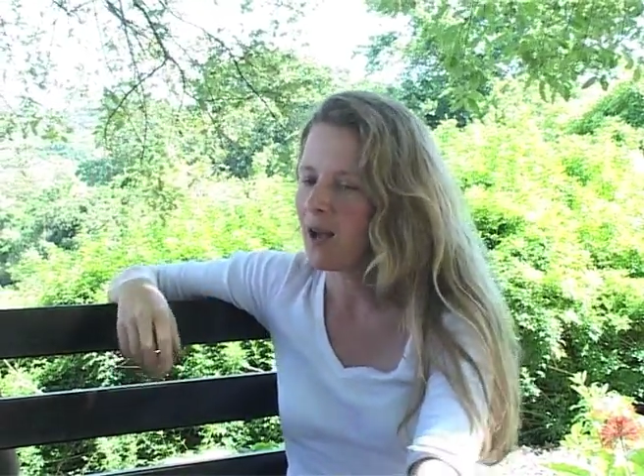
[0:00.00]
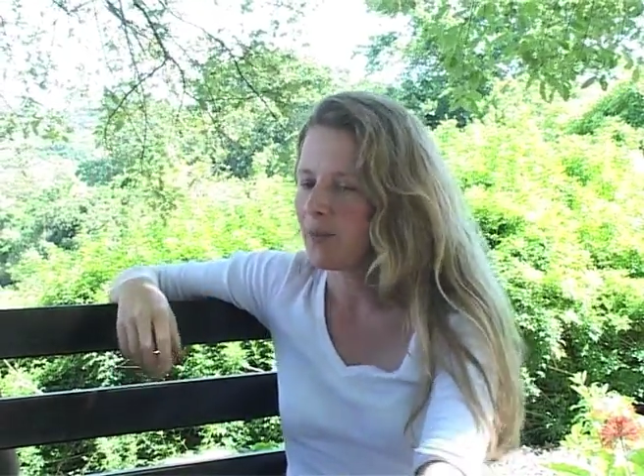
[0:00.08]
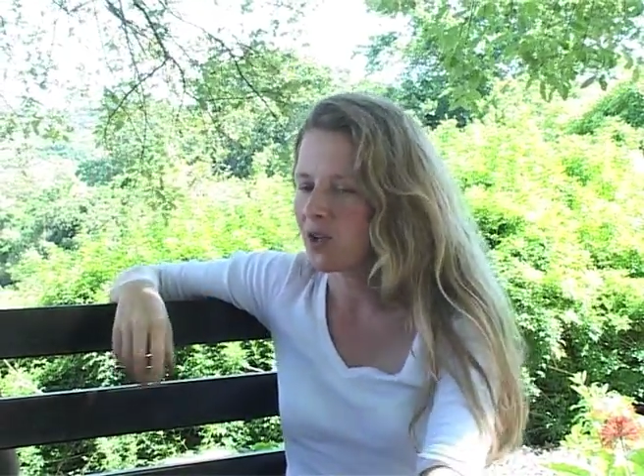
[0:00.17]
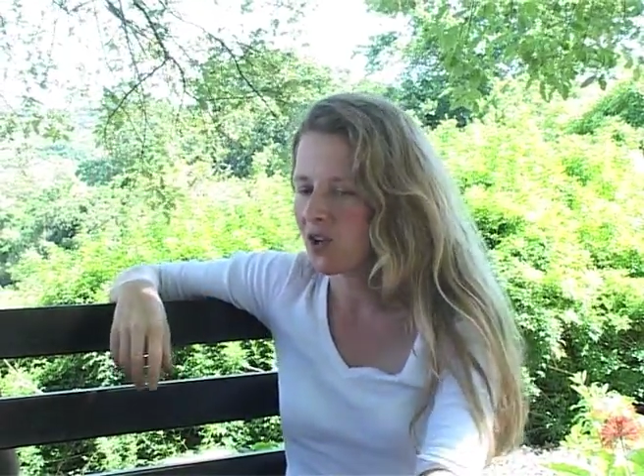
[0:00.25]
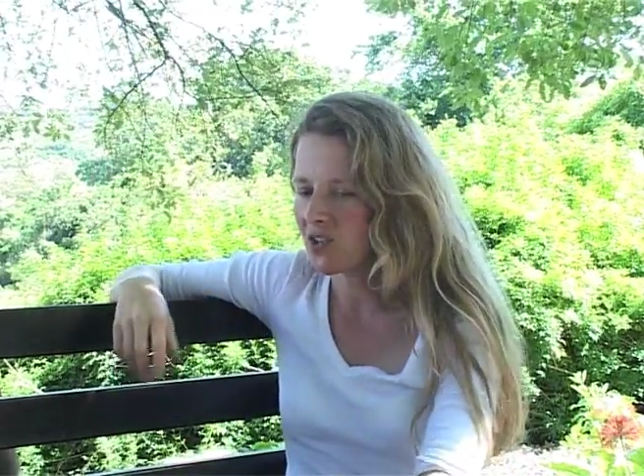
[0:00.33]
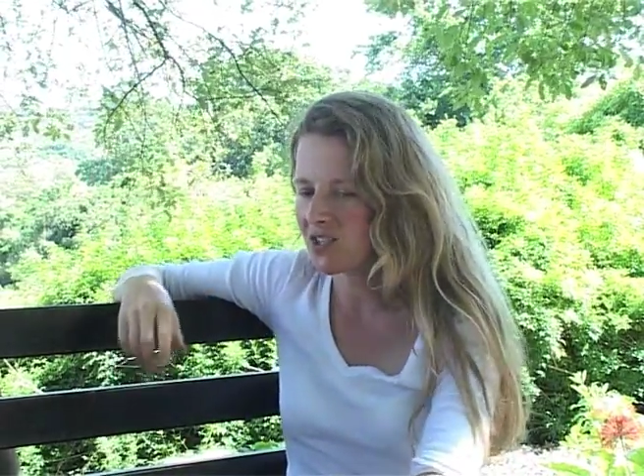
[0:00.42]

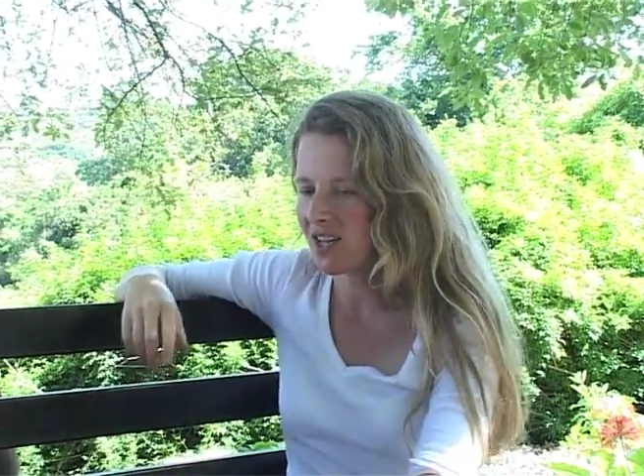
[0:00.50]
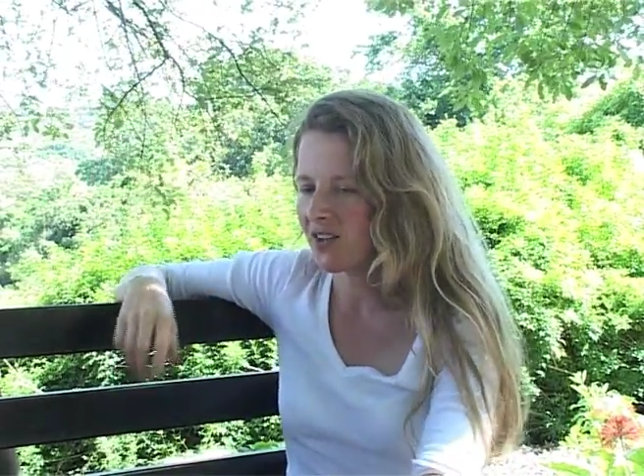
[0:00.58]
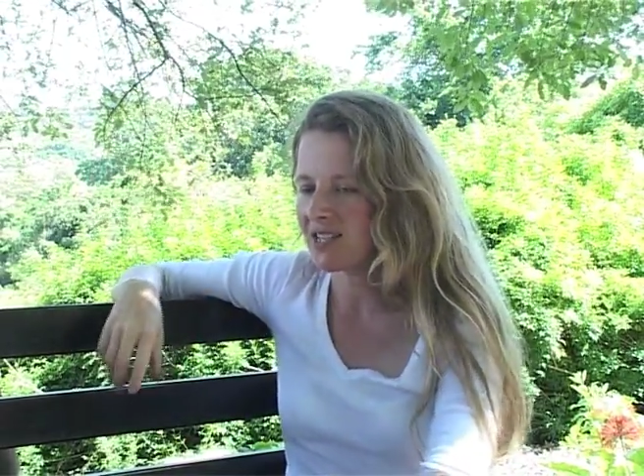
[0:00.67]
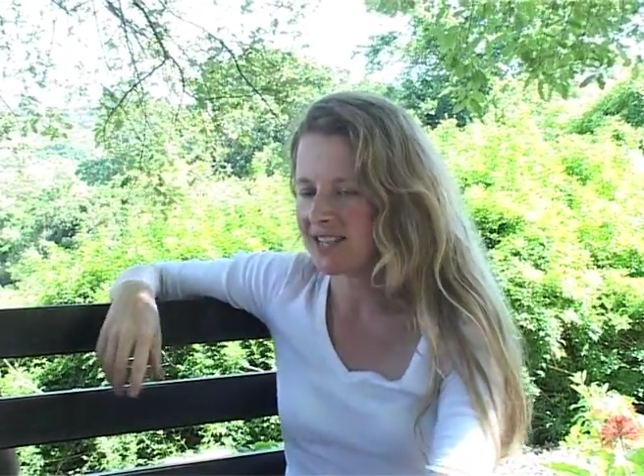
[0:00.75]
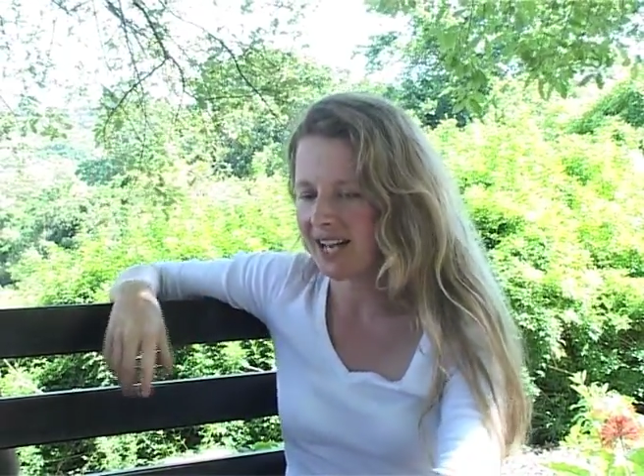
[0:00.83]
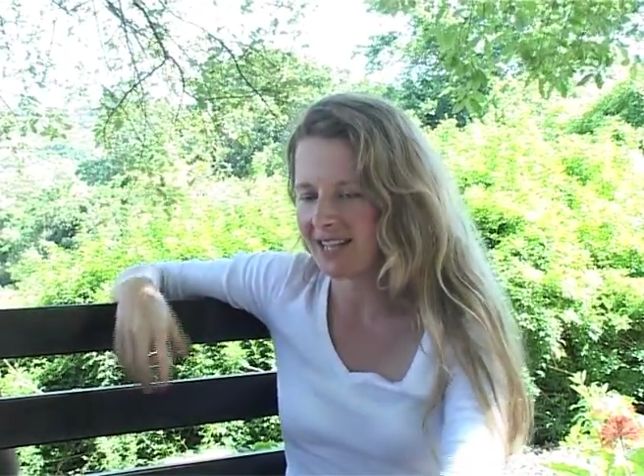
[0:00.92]
because there
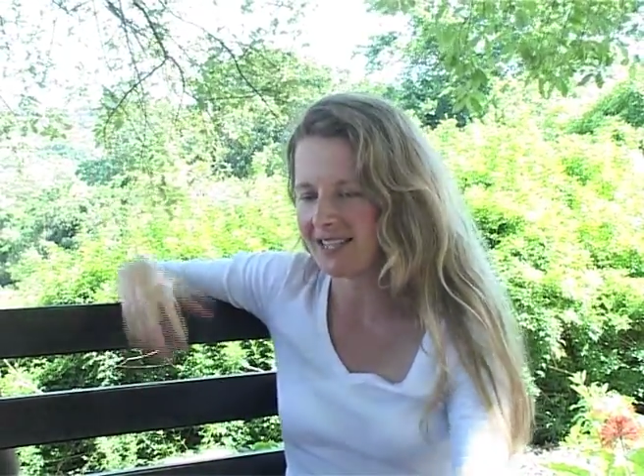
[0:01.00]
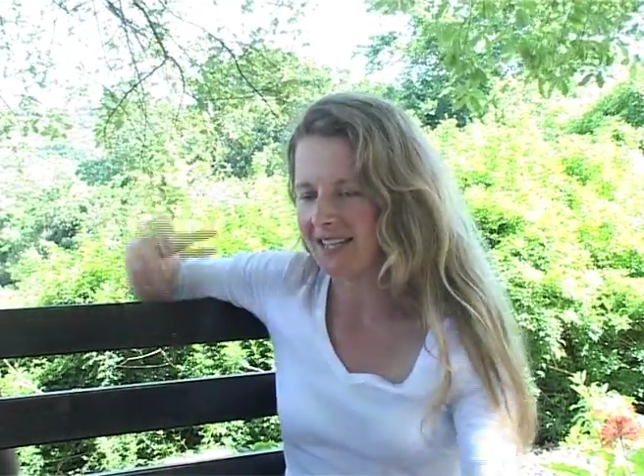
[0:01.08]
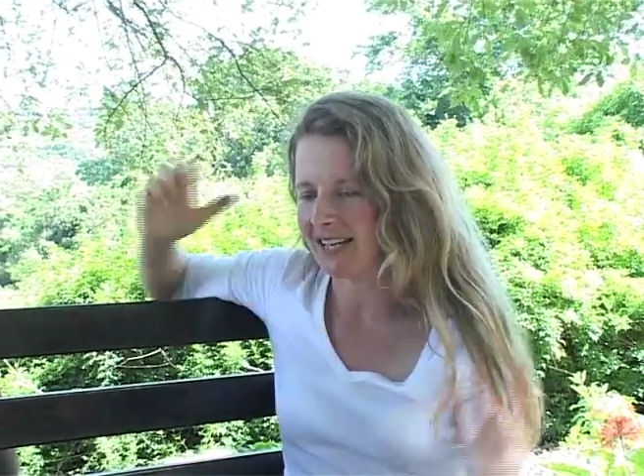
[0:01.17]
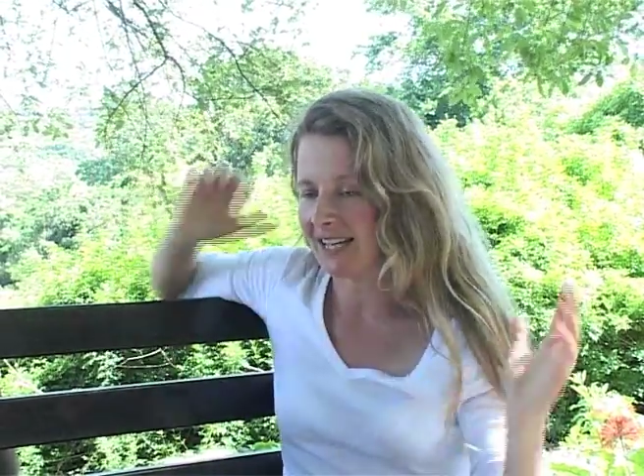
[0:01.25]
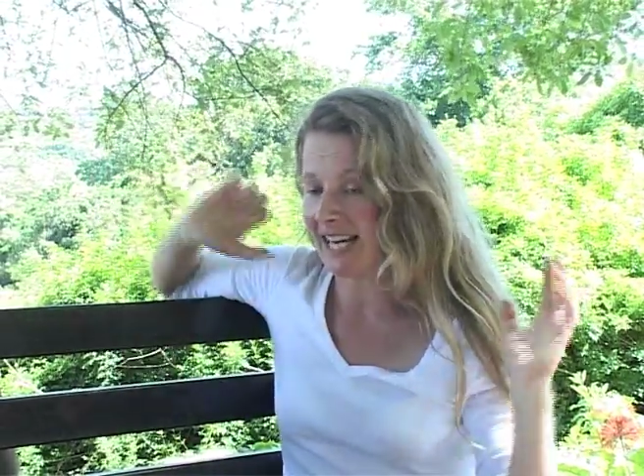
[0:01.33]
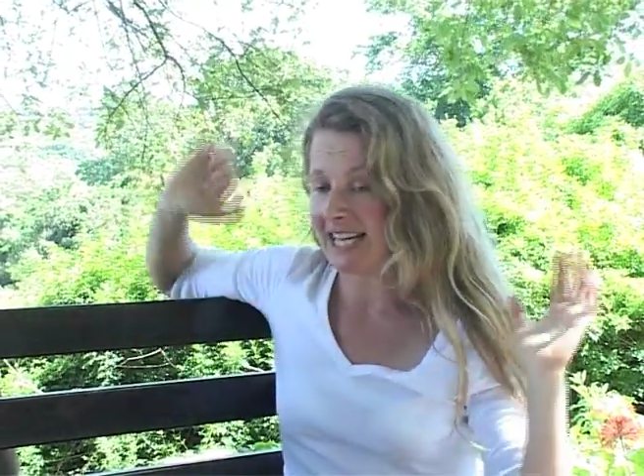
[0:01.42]
is that
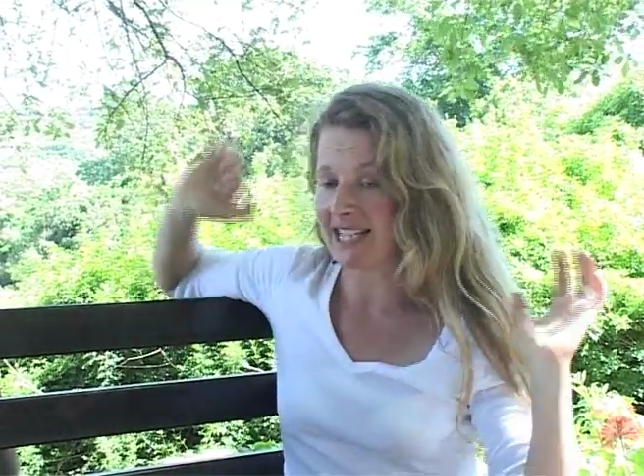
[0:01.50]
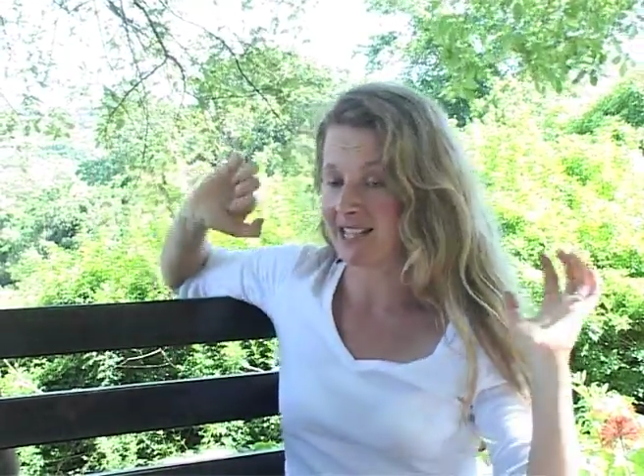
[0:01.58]
innate